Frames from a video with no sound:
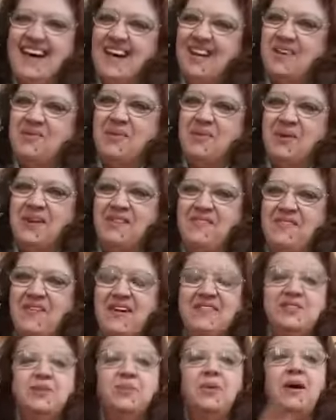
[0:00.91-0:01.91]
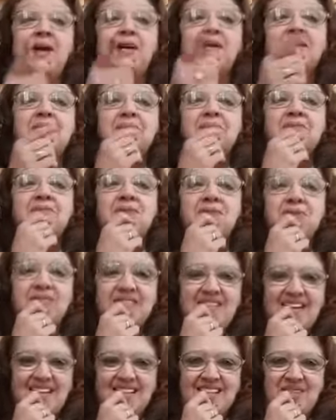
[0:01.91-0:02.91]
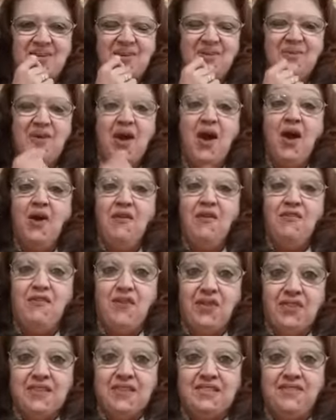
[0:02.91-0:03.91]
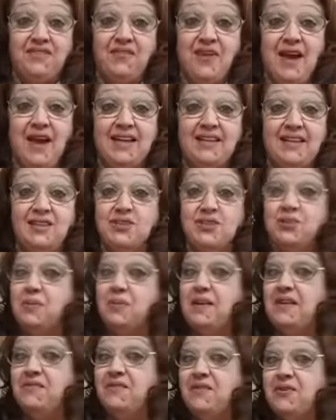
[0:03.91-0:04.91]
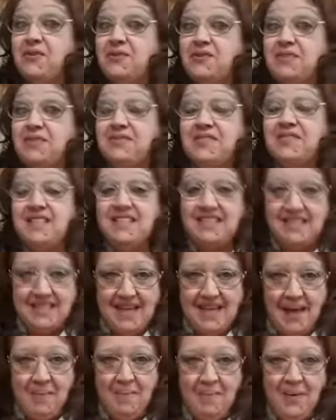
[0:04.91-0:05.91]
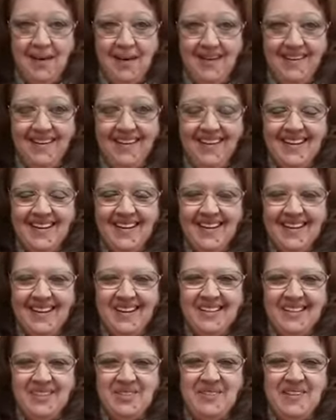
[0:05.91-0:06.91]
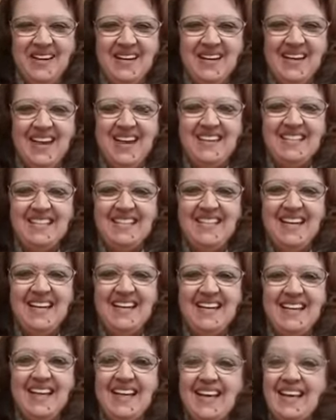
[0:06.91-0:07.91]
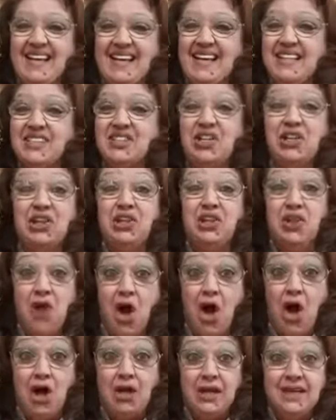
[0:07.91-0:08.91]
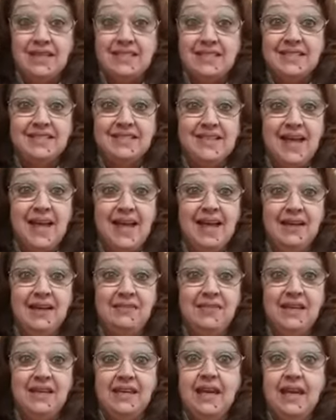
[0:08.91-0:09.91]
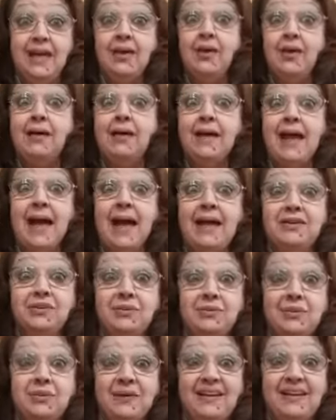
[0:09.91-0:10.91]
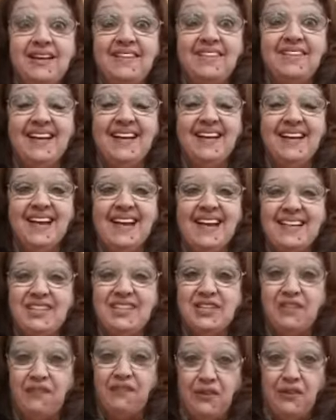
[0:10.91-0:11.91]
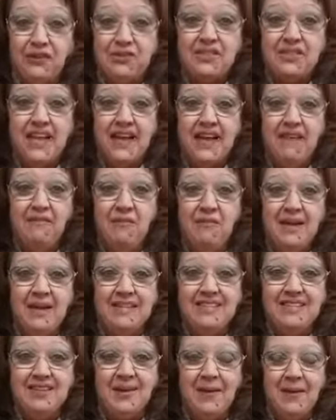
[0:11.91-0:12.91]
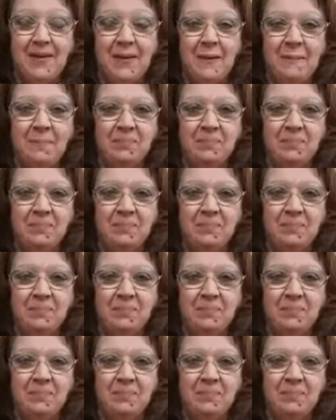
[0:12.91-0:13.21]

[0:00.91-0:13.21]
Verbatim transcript: Good morning, friends. Welcome to Take Two for this Friday, the 21st of December, 2018. It is the longest day of the year. Can you believe it? It is the first day of winter.